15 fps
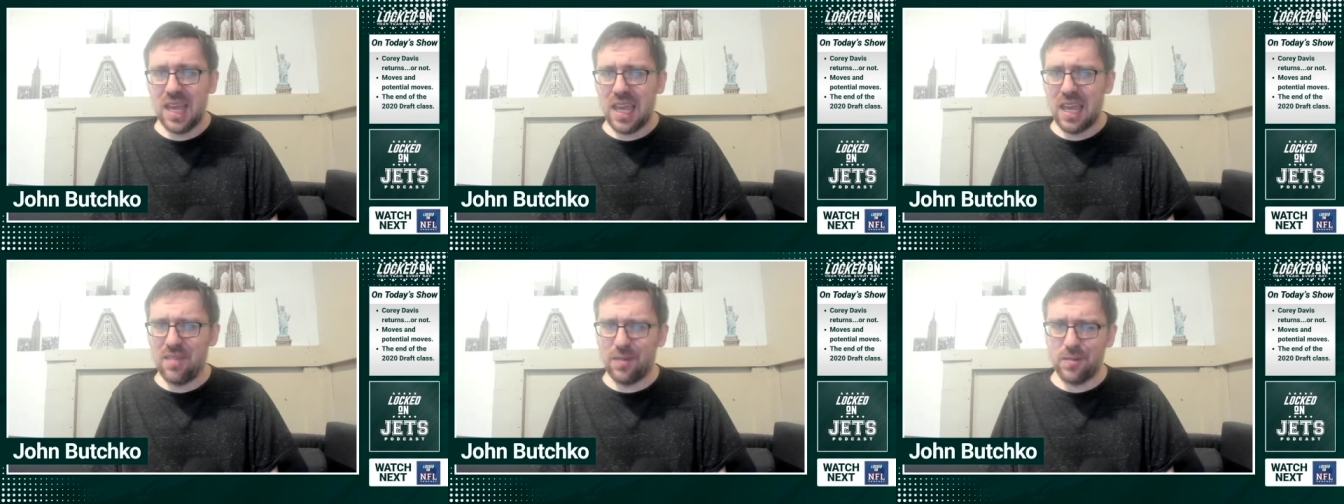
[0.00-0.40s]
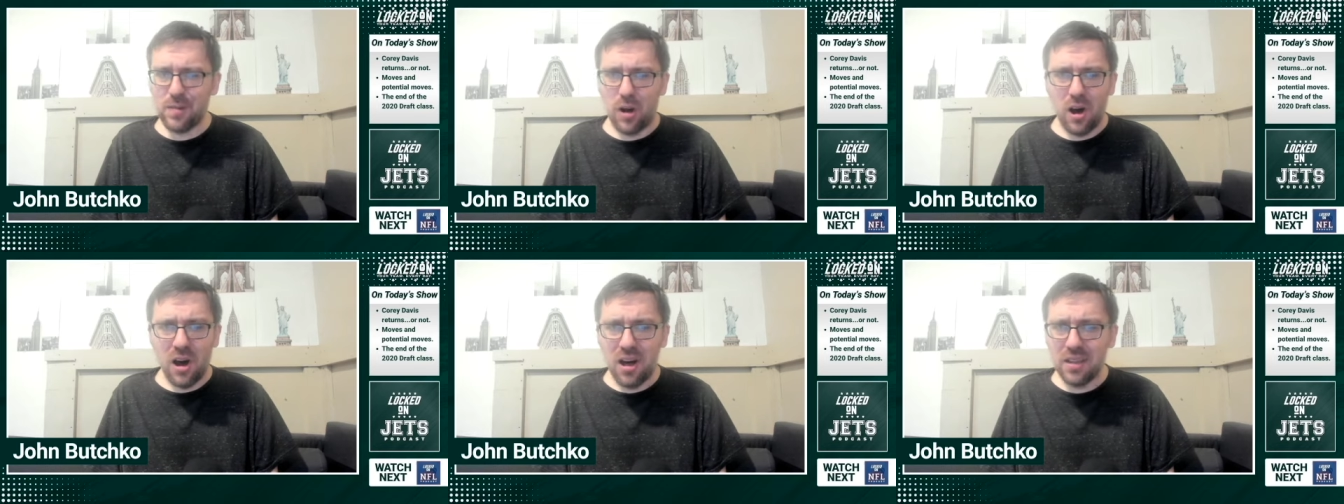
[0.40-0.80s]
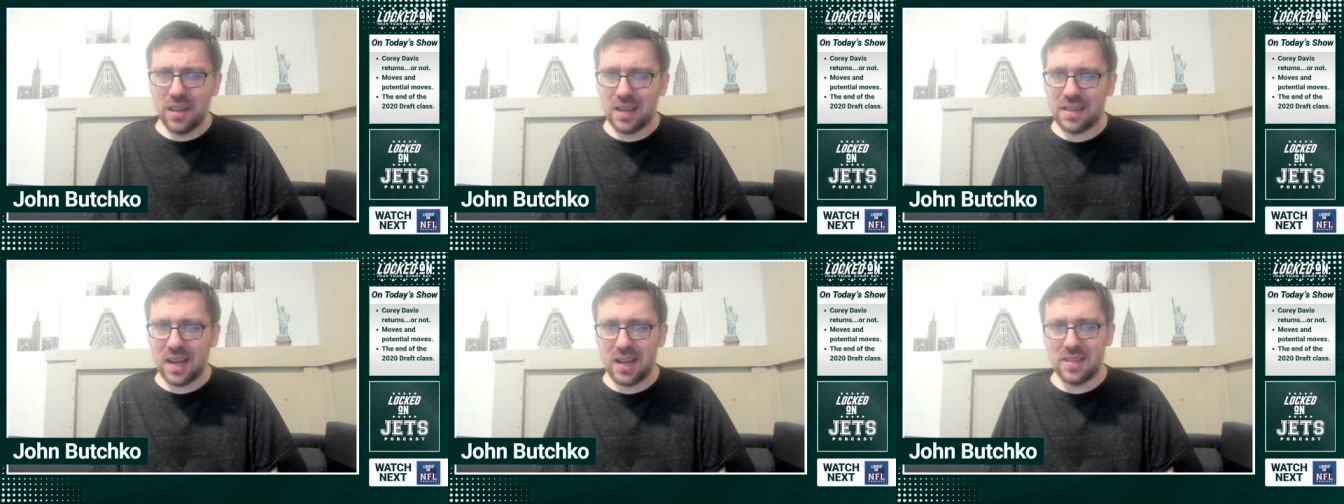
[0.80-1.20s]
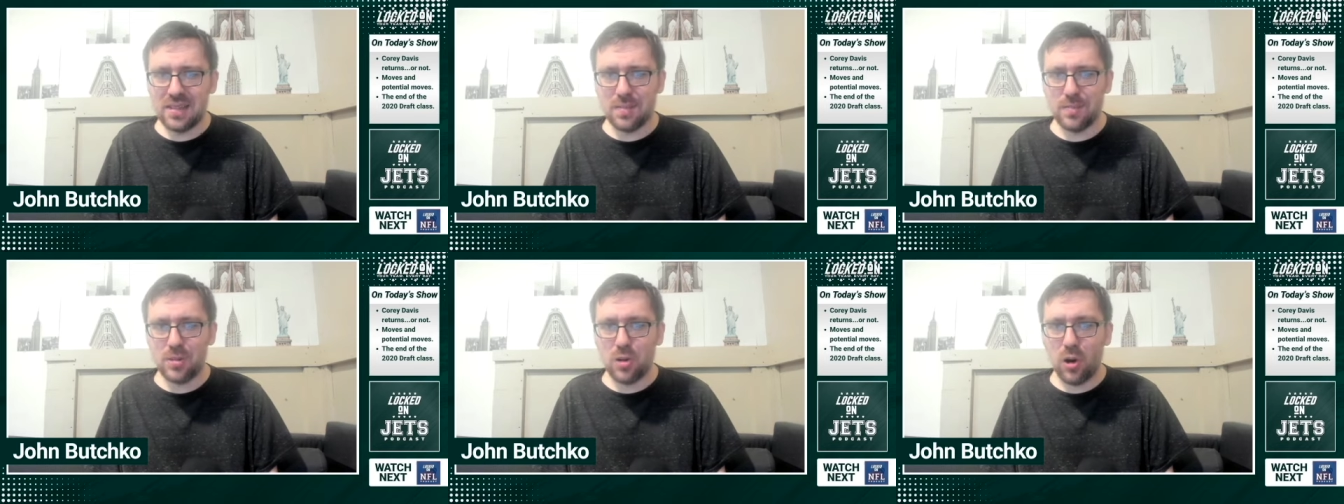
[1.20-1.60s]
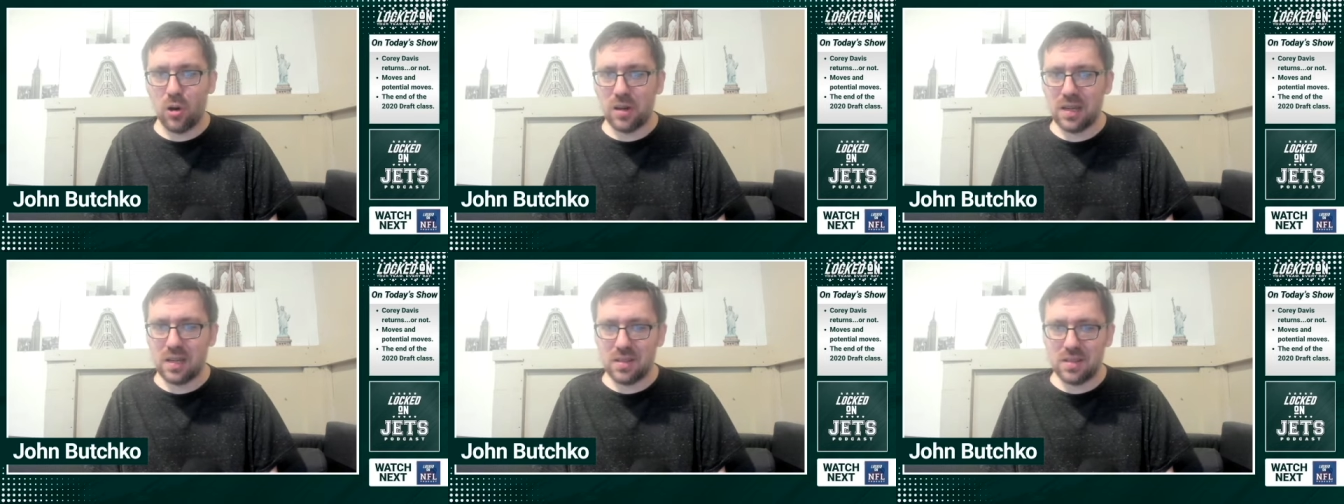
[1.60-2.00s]
even Hall had gotten some
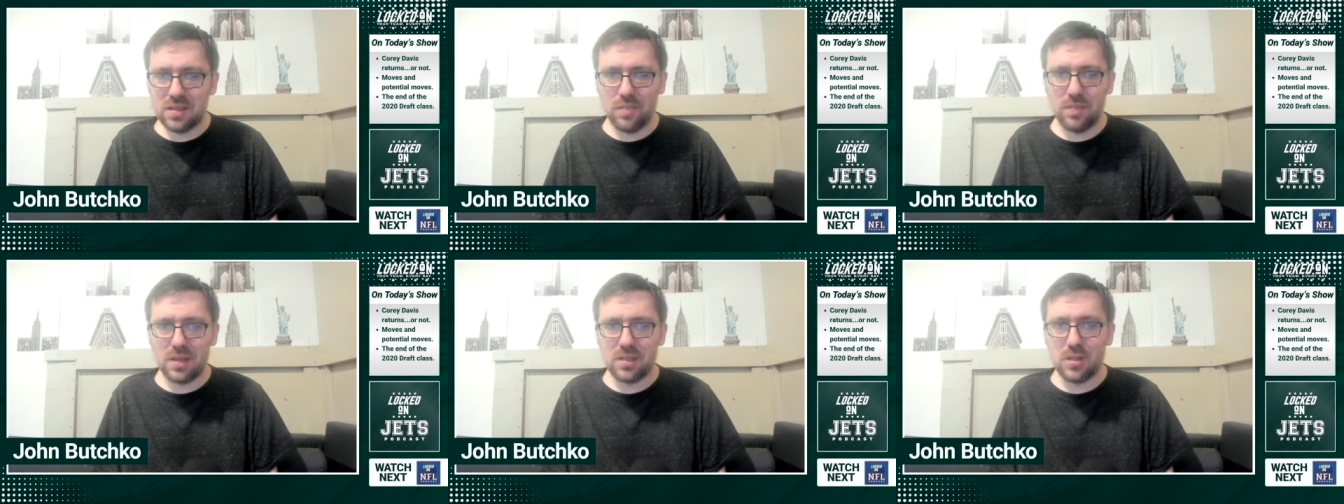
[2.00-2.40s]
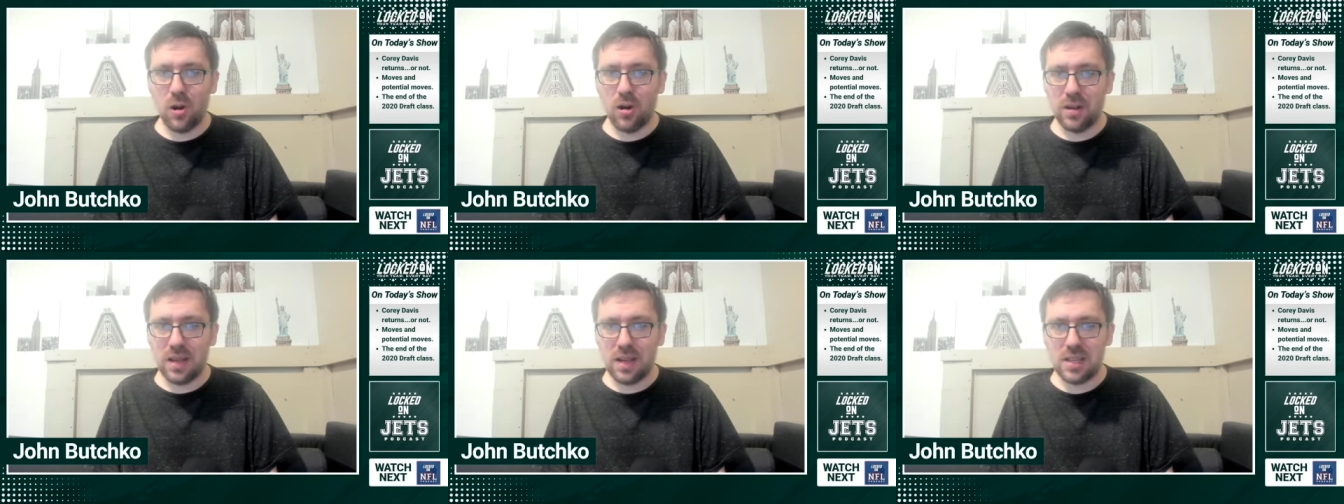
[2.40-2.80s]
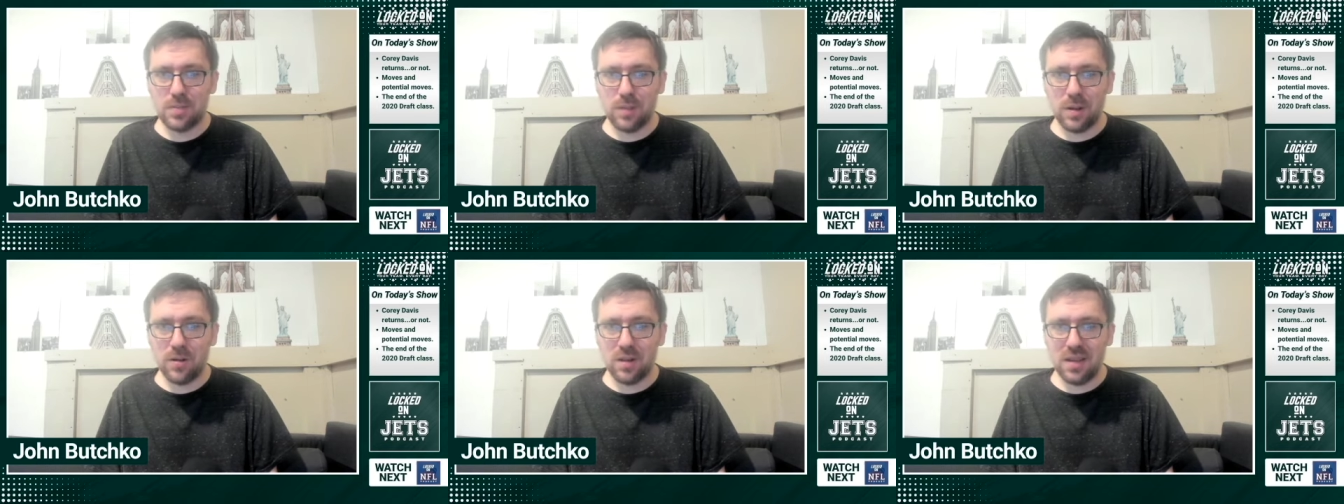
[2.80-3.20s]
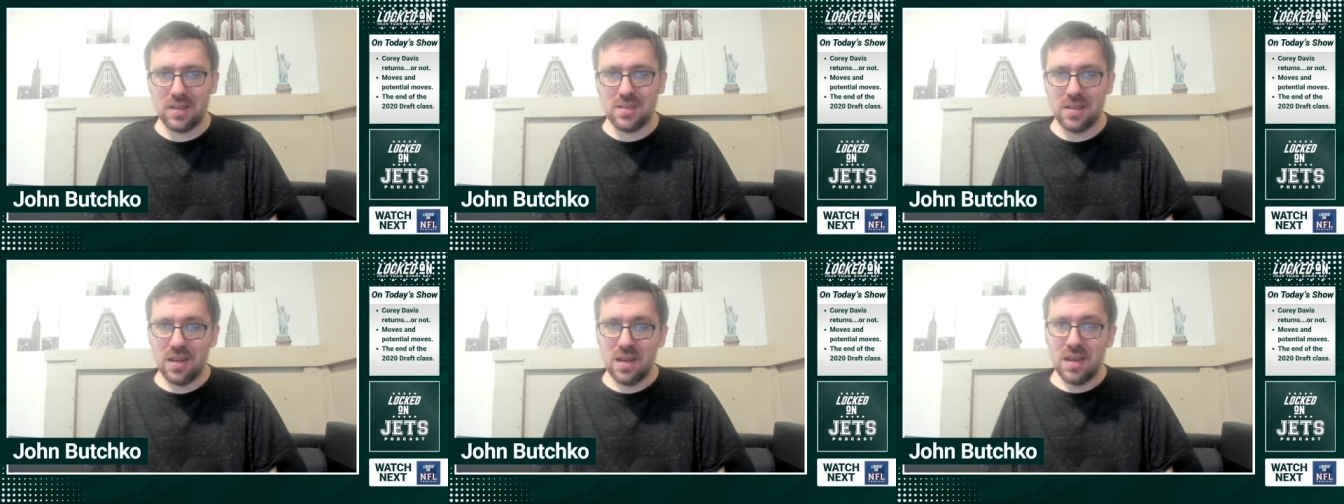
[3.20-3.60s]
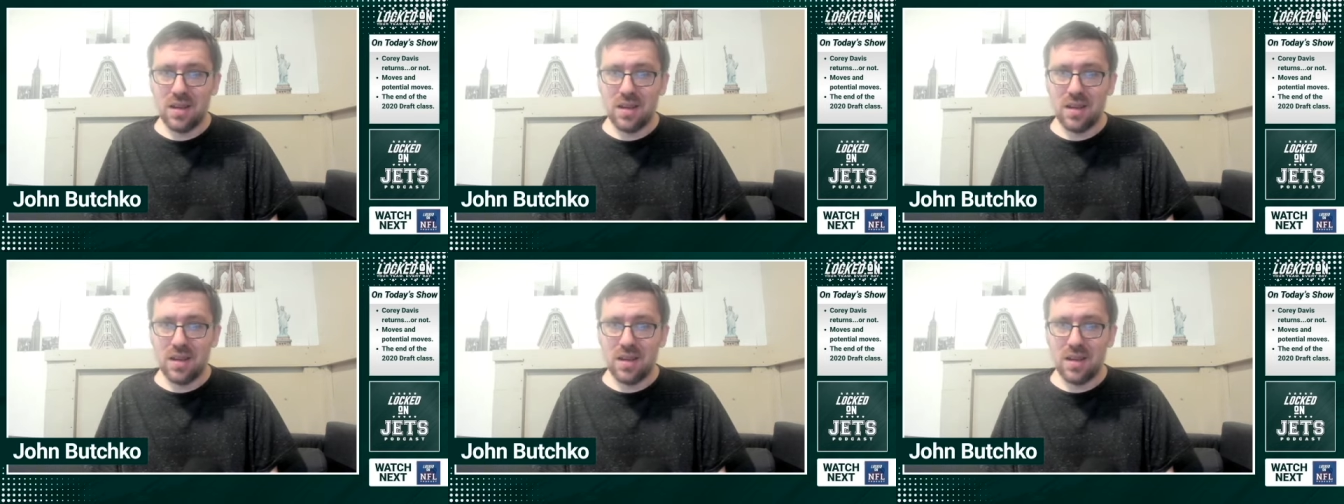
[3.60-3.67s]
starting some starting experience